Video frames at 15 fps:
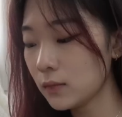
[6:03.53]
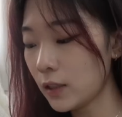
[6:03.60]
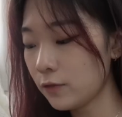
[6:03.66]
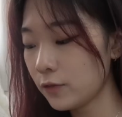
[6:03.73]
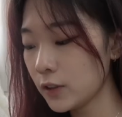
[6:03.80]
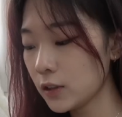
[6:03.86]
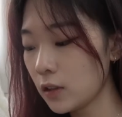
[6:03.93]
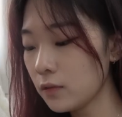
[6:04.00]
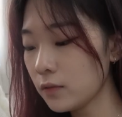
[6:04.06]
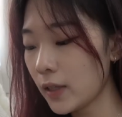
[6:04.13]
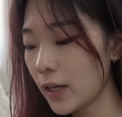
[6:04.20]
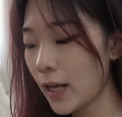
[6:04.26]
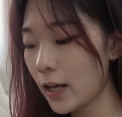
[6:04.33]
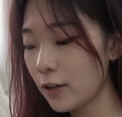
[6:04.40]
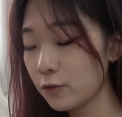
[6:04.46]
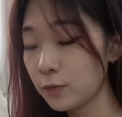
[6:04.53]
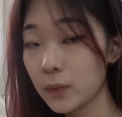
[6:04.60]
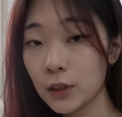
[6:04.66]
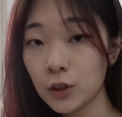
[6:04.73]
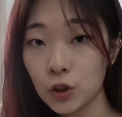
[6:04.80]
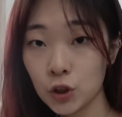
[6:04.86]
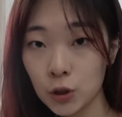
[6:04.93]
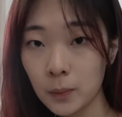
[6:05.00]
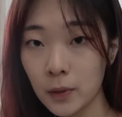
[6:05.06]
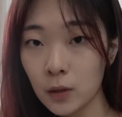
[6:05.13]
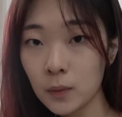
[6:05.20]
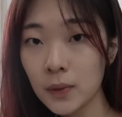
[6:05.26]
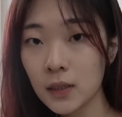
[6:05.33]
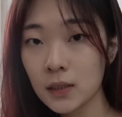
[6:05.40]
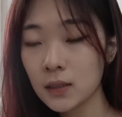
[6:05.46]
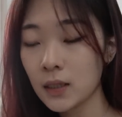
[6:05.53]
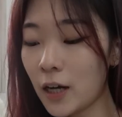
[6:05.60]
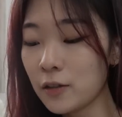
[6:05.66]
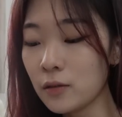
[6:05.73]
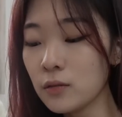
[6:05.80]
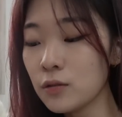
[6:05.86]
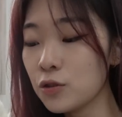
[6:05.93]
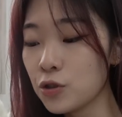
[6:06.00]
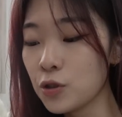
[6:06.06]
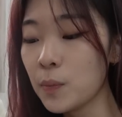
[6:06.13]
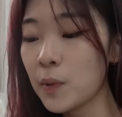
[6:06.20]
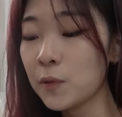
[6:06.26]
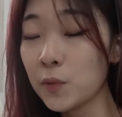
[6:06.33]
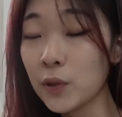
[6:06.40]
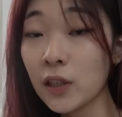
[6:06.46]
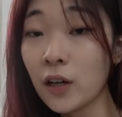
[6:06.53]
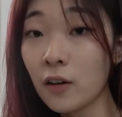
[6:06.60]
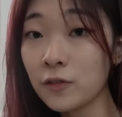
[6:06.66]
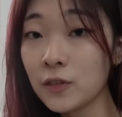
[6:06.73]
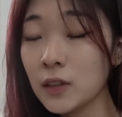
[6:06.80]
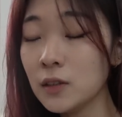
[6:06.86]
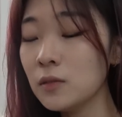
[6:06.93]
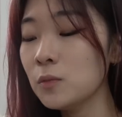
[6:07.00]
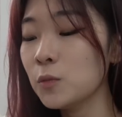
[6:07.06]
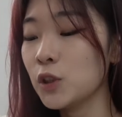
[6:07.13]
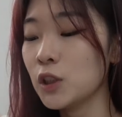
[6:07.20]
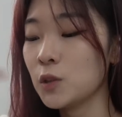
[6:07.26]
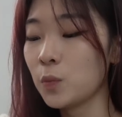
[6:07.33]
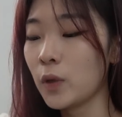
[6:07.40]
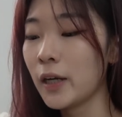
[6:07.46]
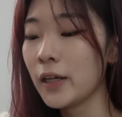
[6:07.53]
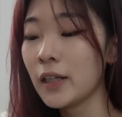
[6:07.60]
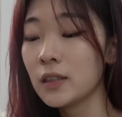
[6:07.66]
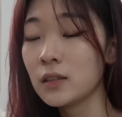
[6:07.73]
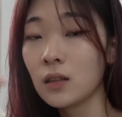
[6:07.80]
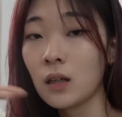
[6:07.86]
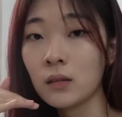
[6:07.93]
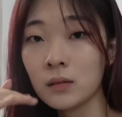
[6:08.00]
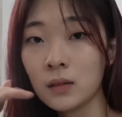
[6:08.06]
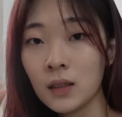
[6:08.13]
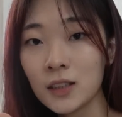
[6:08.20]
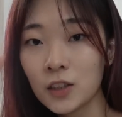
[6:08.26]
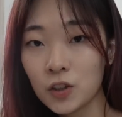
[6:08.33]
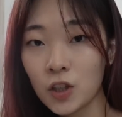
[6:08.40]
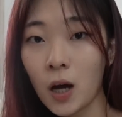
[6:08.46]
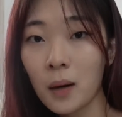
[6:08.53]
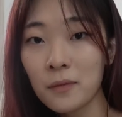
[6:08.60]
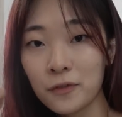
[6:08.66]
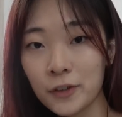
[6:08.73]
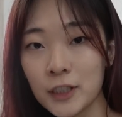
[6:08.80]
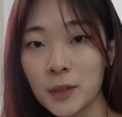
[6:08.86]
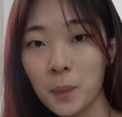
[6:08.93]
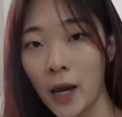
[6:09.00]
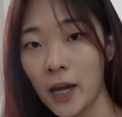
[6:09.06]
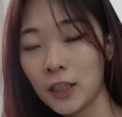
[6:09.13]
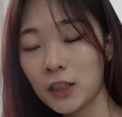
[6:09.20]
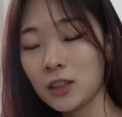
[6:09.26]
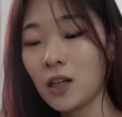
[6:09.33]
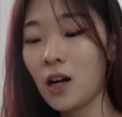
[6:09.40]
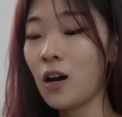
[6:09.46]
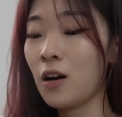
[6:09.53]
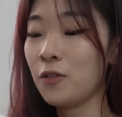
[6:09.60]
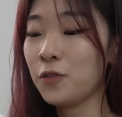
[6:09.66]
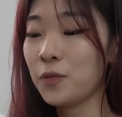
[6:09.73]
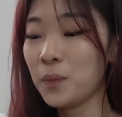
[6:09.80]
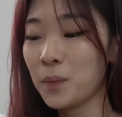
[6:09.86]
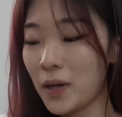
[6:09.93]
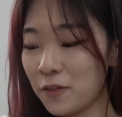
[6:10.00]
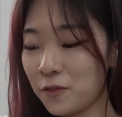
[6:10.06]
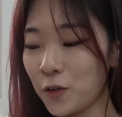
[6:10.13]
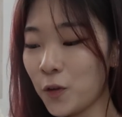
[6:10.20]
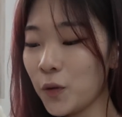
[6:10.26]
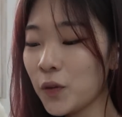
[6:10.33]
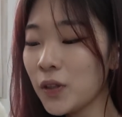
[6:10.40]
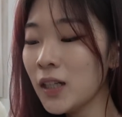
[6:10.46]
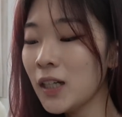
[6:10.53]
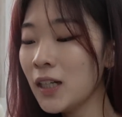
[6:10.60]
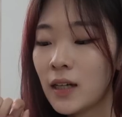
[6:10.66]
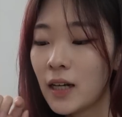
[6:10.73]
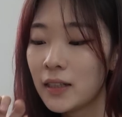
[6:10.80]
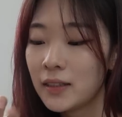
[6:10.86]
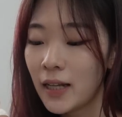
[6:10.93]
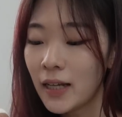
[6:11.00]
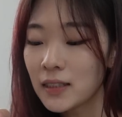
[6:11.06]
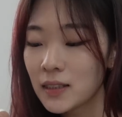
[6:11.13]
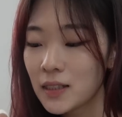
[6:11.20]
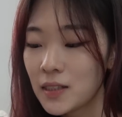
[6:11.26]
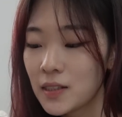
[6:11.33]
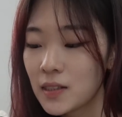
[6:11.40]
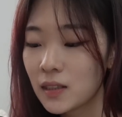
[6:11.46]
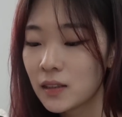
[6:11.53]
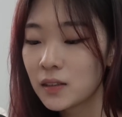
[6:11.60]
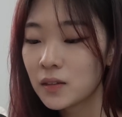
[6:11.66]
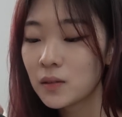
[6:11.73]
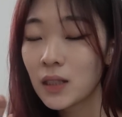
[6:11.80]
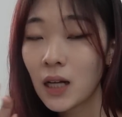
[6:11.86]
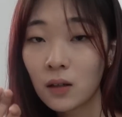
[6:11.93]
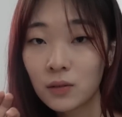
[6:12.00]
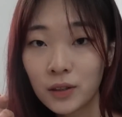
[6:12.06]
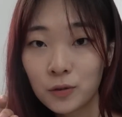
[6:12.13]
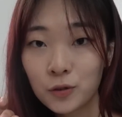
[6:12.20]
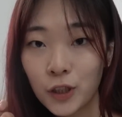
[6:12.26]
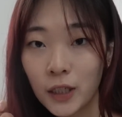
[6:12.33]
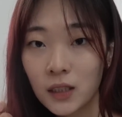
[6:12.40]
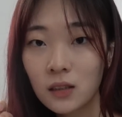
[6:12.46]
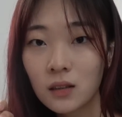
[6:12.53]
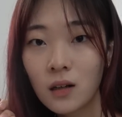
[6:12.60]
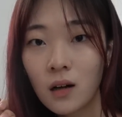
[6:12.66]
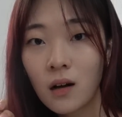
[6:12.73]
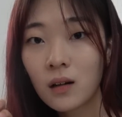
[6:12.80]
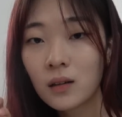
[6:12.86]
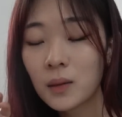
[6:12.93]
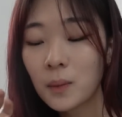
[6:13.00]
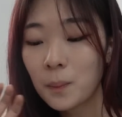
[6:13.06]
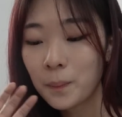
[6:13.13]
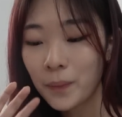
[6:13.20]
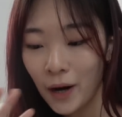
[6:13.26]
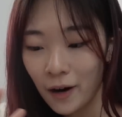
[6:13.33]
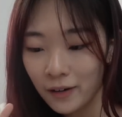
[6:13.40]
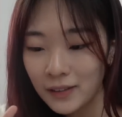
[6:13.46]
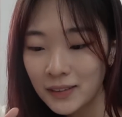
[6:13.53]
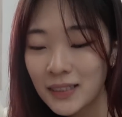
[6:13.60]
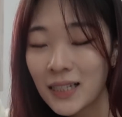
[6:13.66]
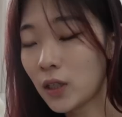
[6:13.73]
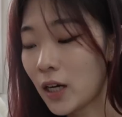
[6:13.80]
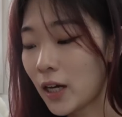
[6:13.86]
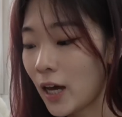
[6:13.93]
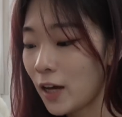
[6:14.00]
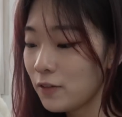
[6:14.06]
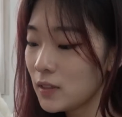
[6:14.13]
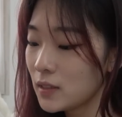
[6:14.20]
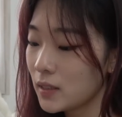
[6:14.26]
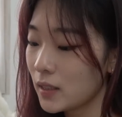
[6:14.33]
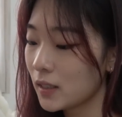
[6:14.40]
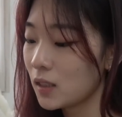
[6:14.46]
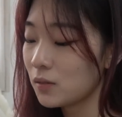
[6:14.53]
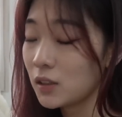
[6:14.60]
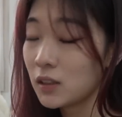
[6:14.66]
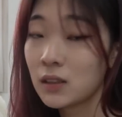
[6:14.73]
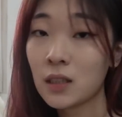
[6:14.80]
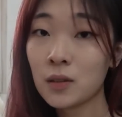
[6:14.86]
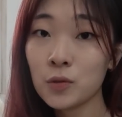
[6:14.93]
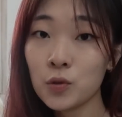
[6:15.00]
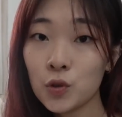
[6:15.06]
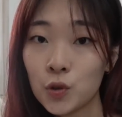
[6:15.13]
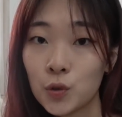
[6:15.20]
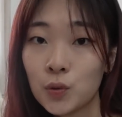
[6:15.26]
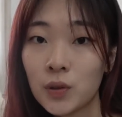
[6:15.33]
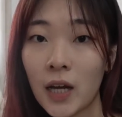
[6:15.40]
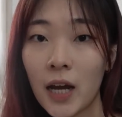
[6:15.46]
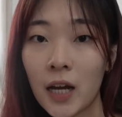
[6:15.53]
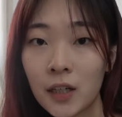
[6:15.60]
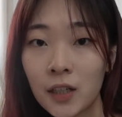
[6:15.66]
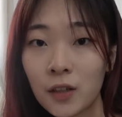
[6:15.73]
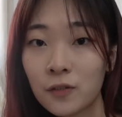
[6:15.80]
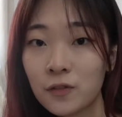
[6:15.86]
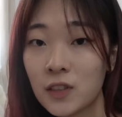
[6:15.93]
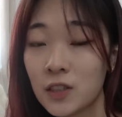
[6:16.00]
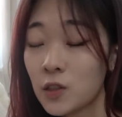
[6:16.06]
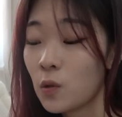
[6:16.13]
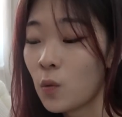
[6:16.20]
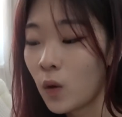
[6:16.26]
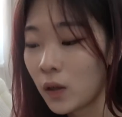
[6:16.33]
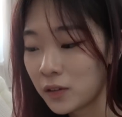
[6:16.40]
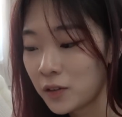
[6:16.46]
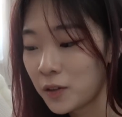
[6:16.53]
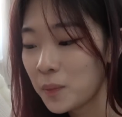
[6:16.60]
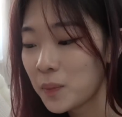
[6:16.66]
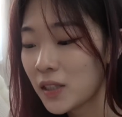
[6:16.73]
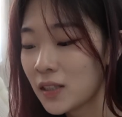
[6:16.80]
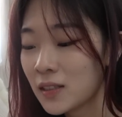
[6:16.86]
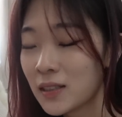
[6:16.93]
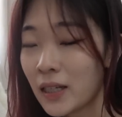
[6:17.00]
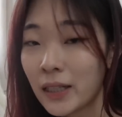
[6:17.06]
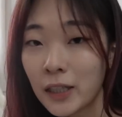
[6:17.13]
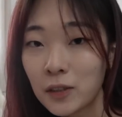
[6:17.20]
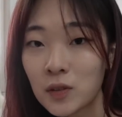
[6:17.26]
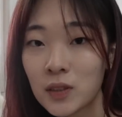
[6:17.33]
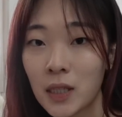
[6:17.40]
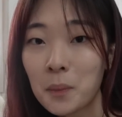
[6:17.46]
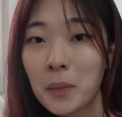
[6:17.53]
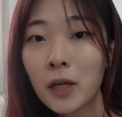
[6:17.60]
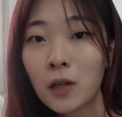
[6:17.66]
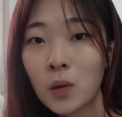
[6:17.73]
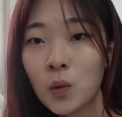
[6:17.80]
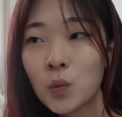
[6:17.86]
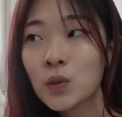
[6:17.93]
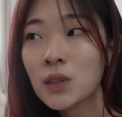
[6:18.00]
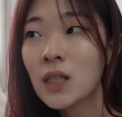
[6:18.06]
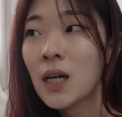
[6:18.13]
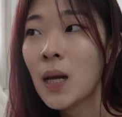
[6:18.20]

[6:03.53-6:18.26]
And first off, I have my Gmail because I use Gmail really often, which is why it's on the top first page of my phone. And next is a little countdown tracker called Bears. I have it set counting down to the end of this quarter because I like to set my goals